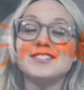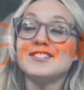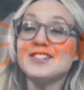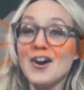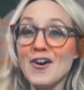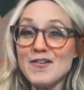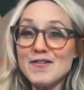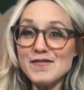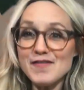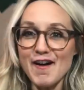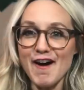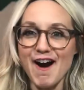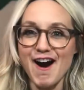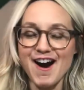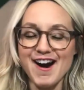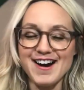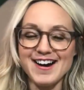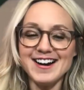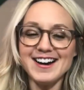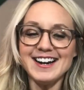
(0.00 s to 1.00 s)
So
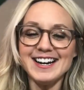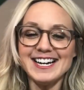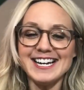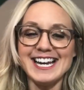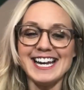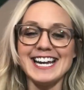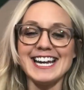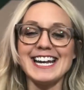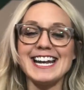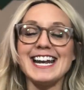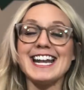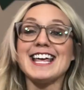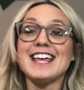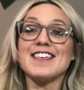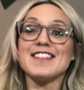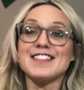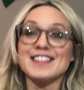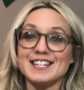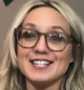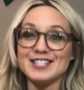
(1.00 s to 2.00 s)
far, in
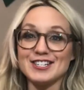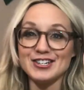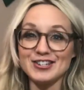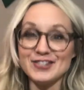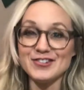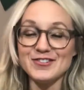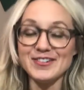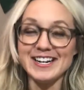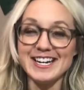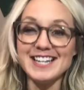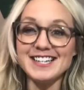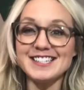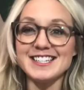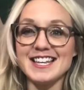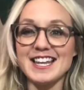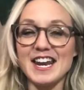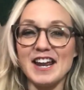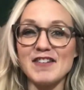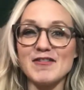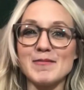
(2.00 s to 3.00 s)
the 2 weeks
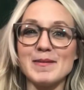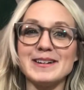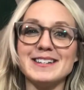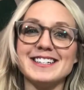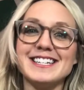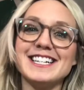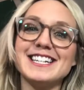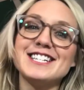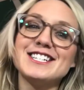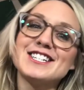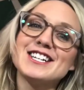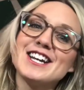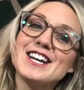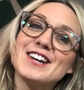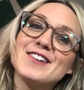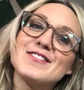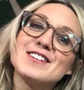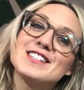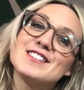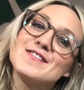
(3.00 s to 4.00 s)
that I've been
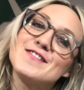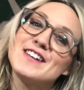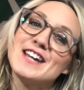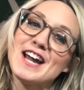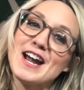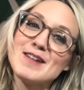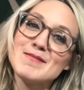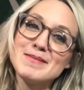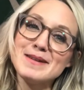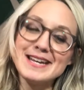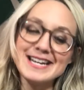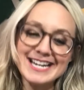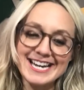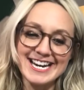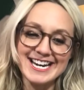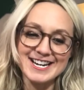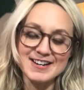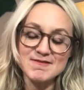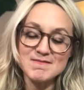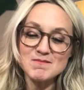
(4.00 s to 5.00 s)
teaching with
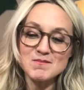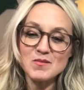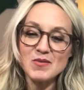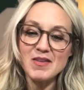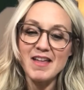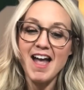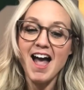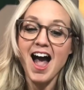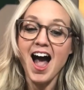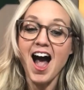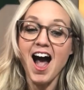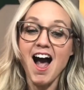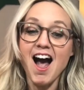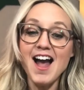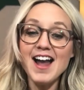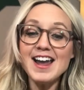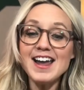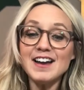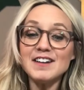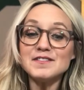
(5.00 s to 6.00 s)
VIPKid,
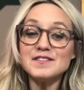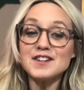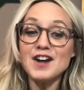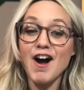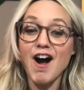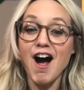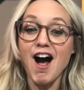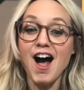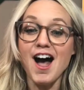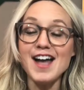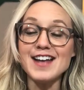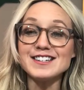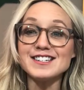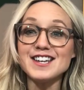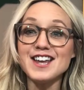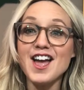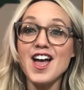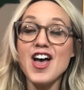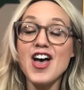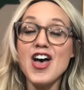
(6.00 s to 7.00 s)
I have taught
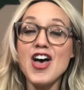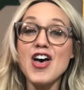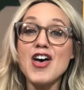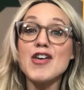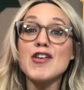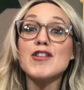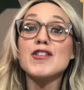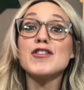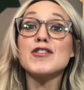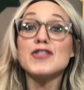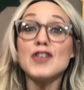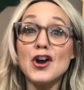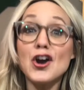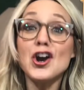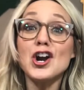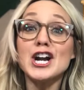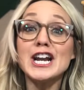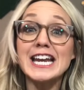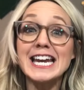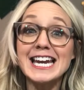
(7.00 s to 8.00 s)

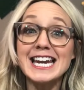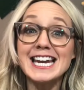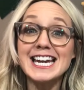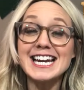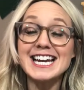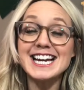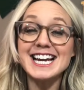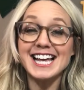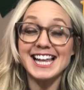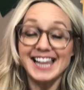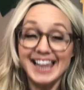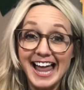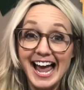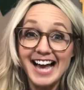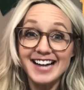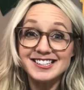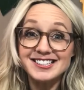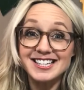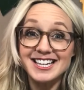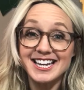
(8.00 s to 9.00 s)
30
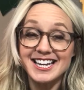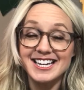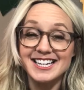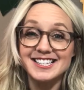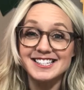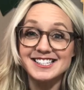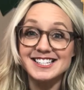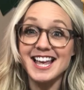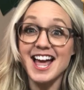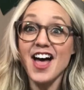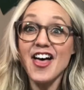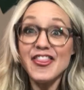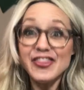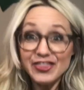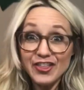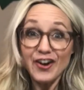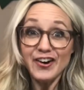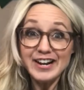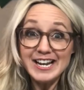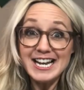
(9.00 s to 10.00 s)
classes.
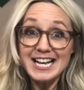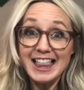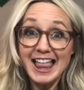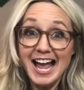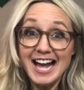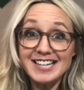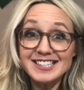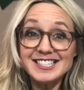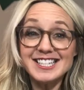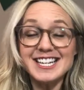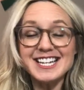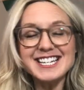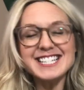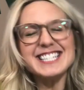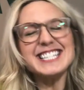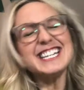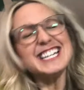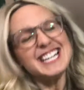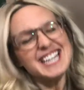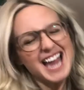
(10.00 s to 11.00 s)
30
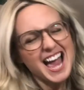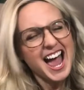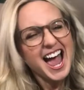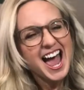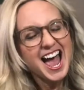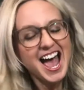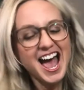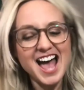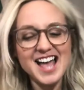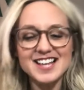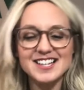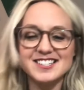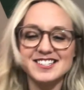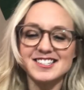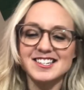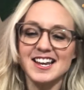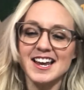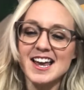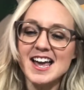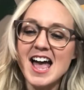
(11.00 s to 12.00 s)
classes,
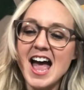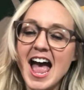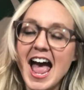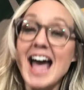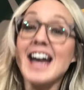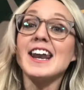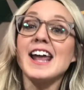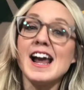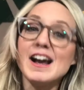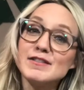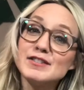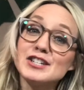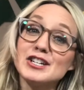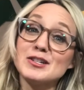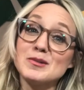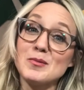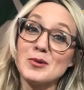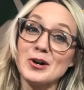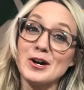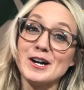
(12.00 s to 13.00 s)
yes! And I have
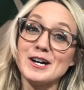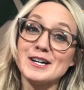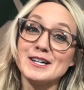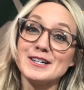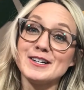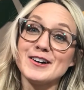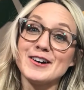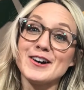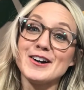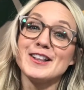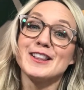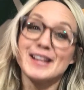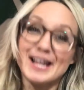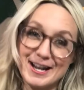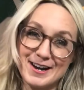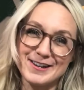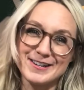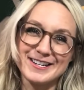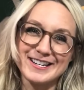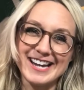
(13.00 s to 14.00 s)
6 more
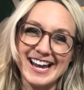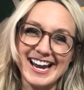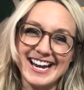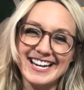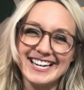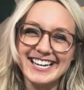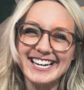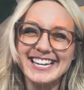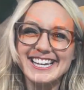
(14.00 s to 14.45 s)
later today.